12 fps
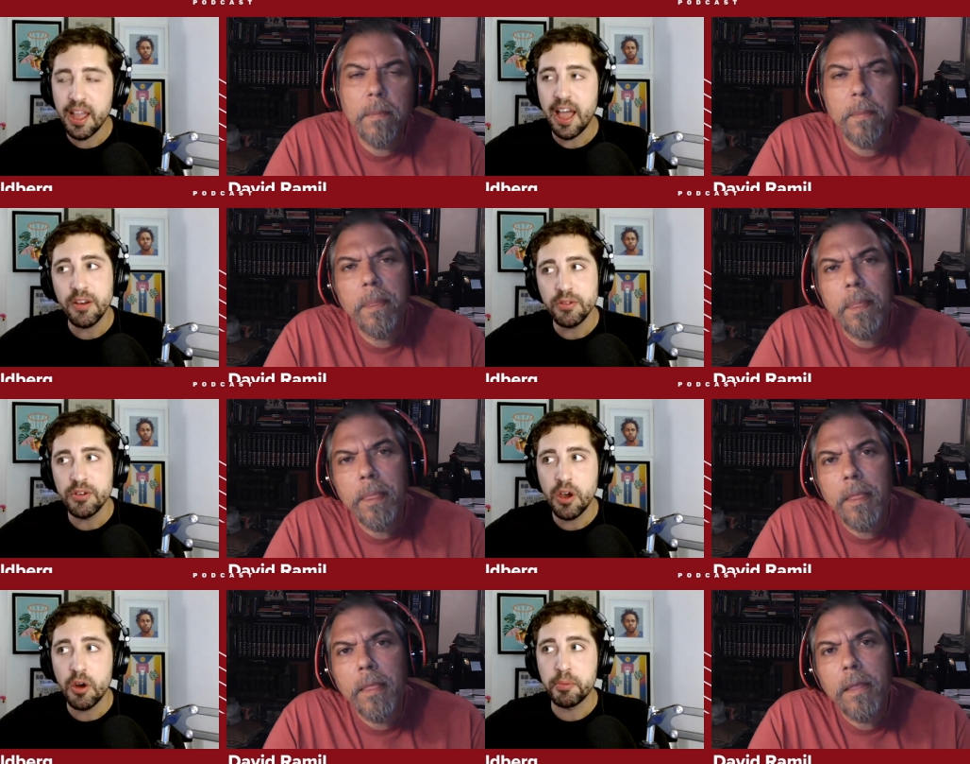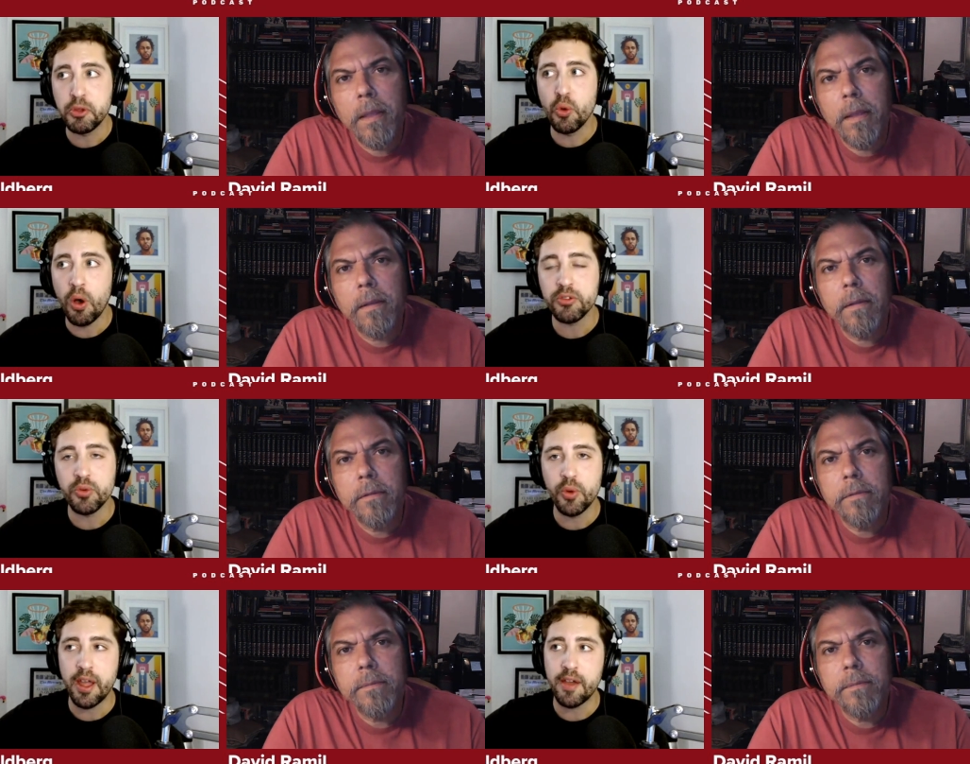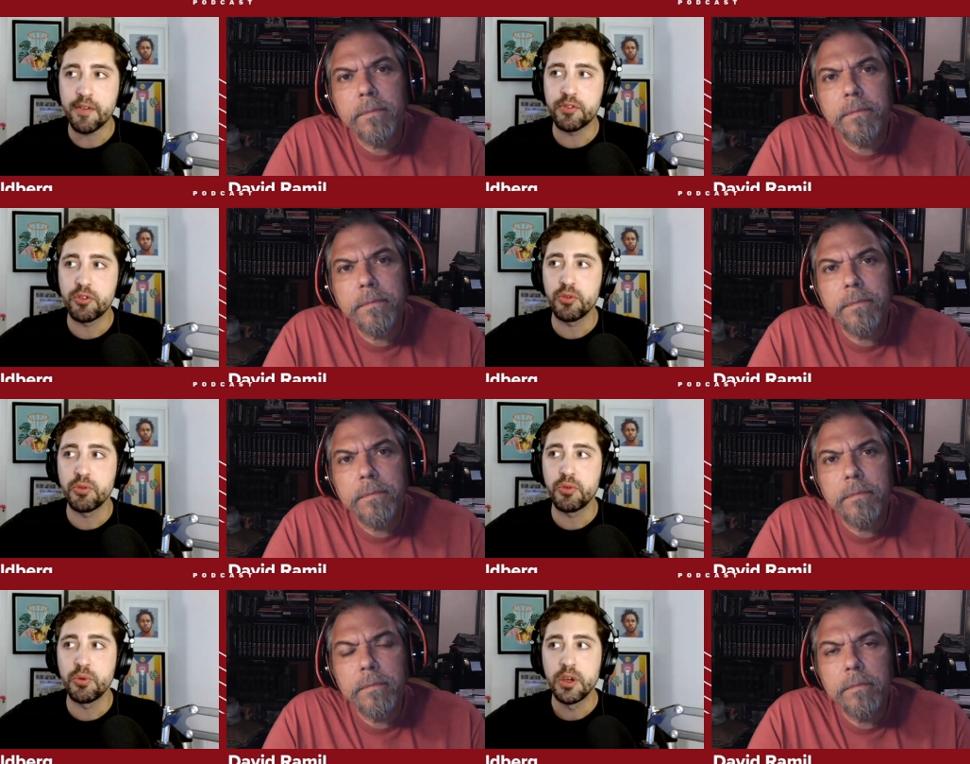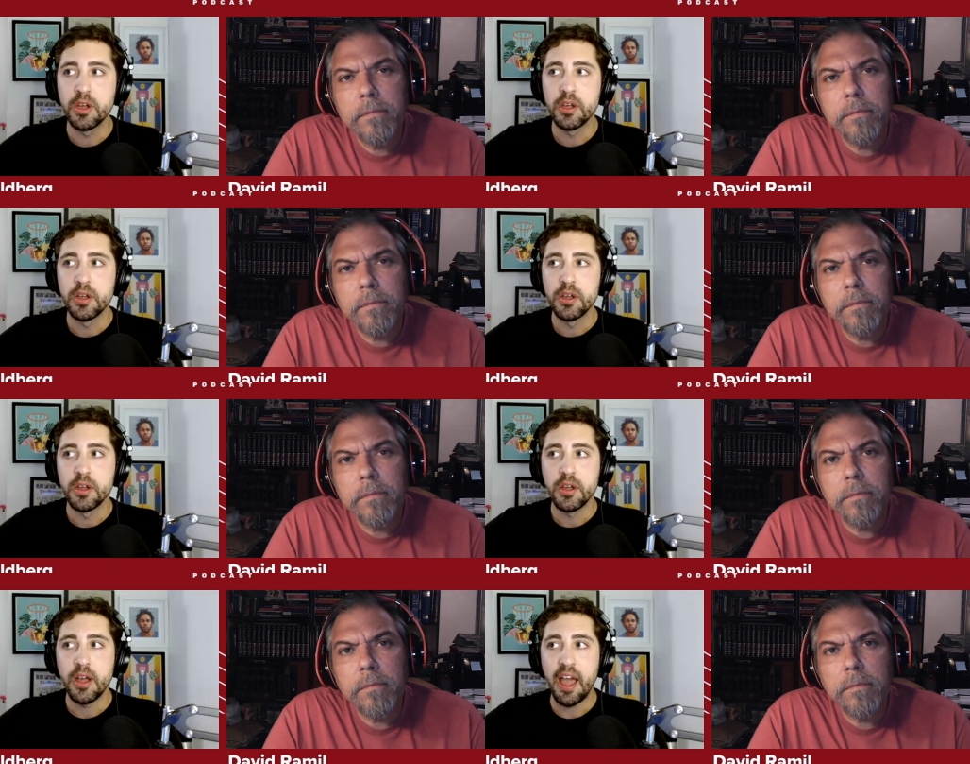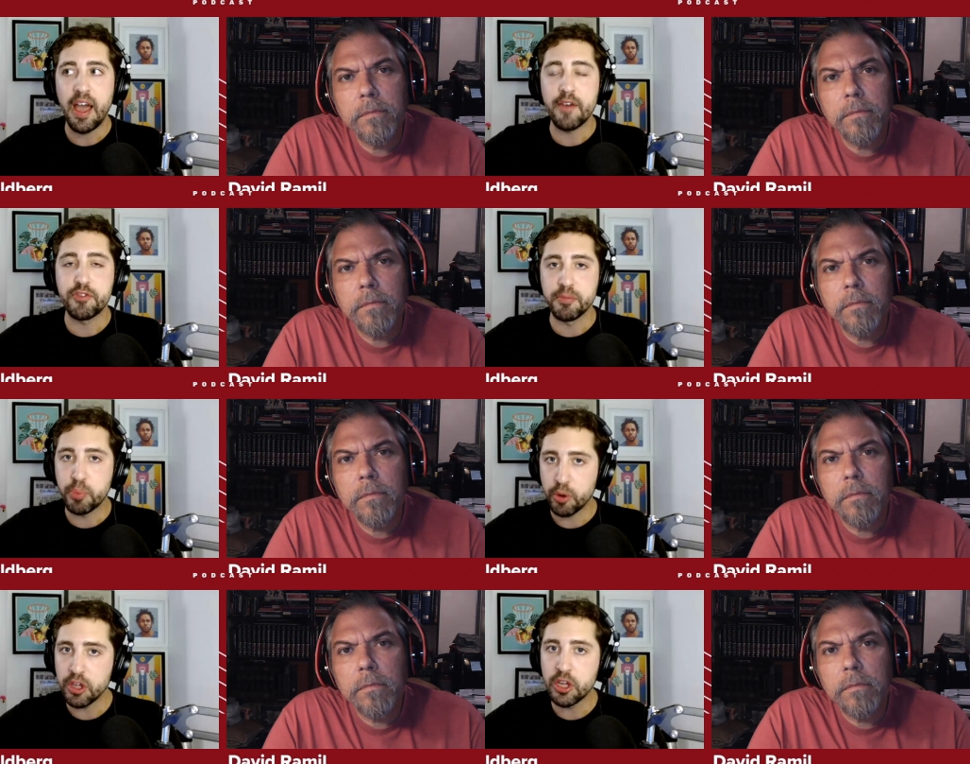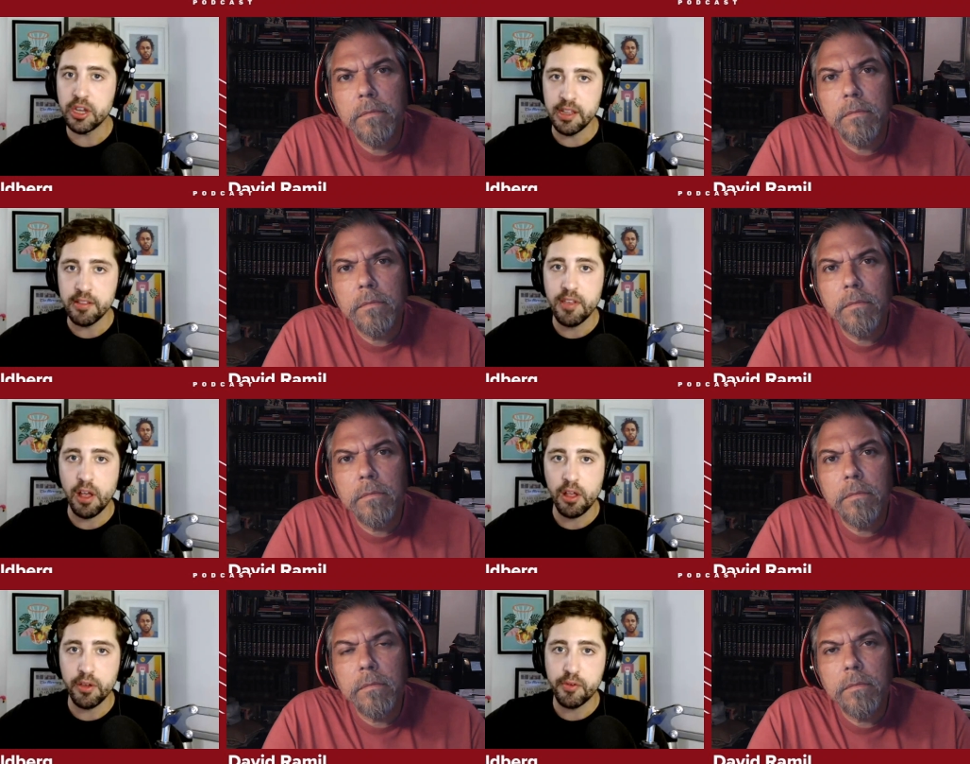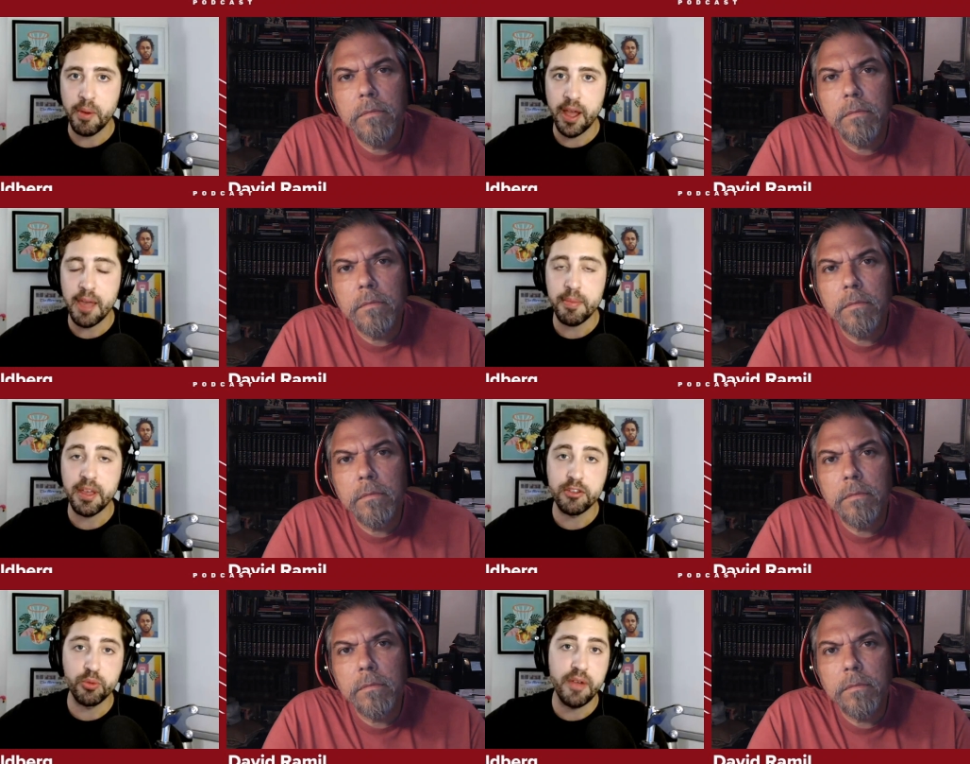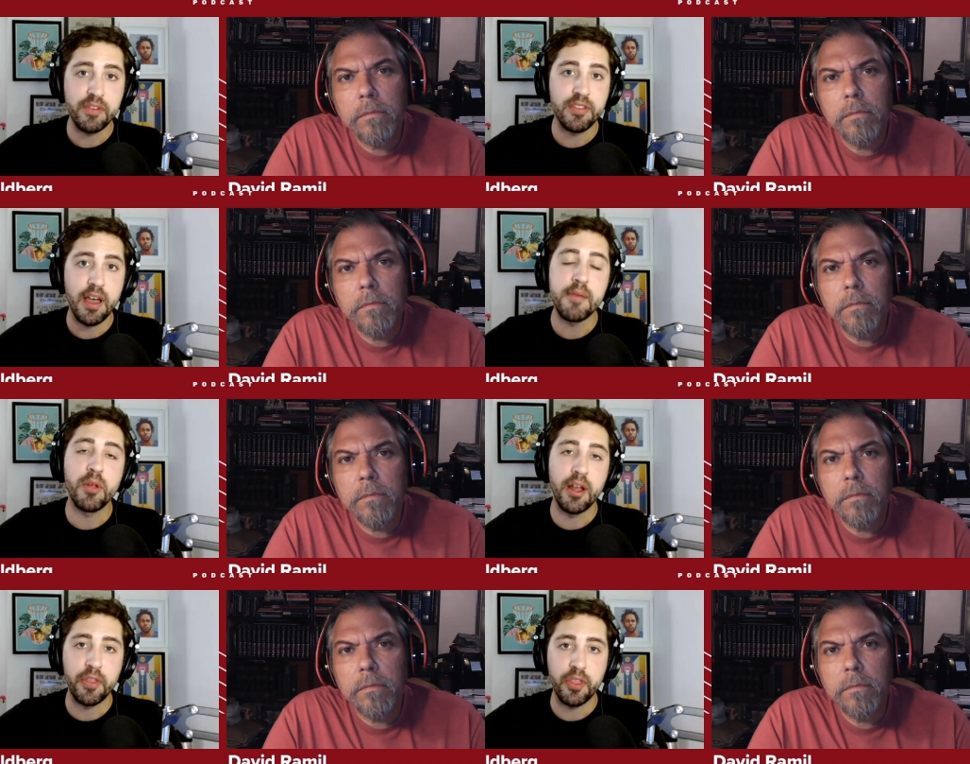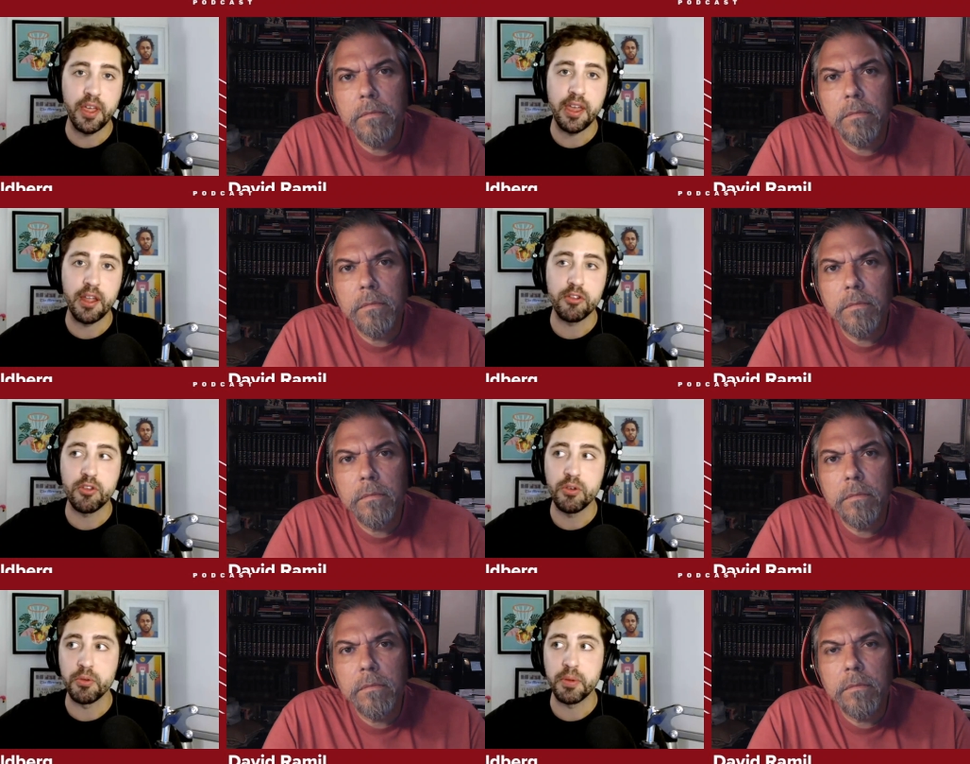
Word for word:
Speaker 1: I don't know, but you also have to have some pretty good intel if you're Miami, because we have a timeline thing here too.